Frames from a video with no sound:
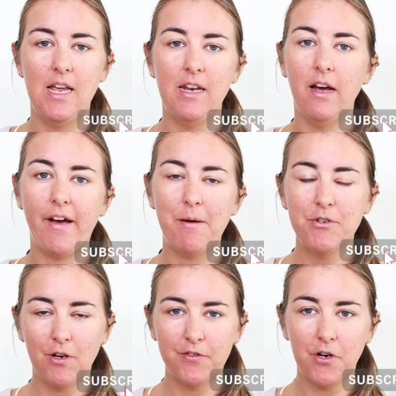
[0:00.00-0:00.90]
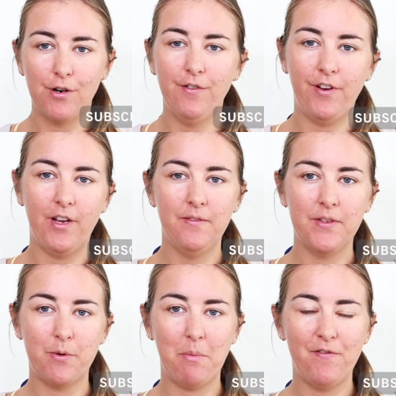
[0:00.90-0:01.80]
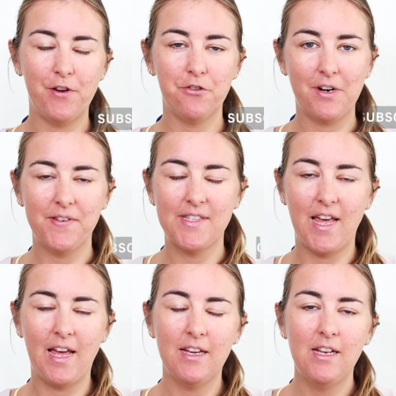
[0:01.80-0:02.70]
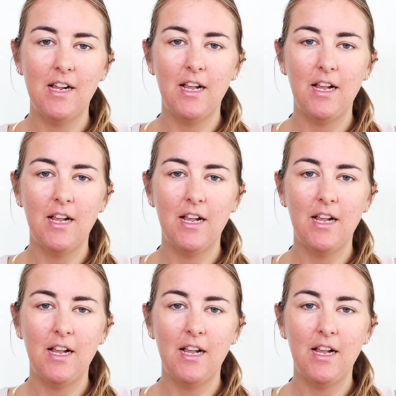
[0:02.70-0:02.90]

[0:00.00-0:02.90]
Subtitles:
Now I'm a dog photographer, there's one of my photographs there.